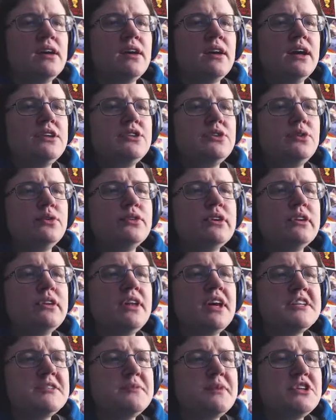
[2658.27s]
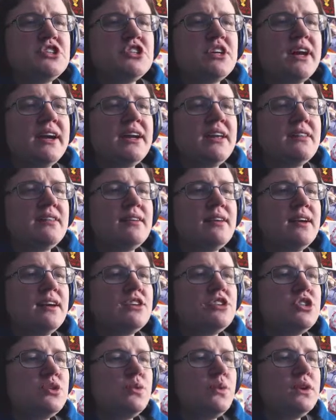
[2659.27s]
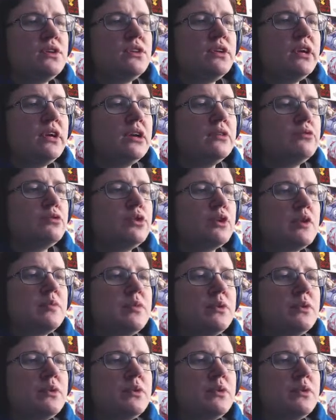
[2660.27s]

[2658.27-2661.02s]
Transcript: I told her I lost my shiny thing and she went looking for it,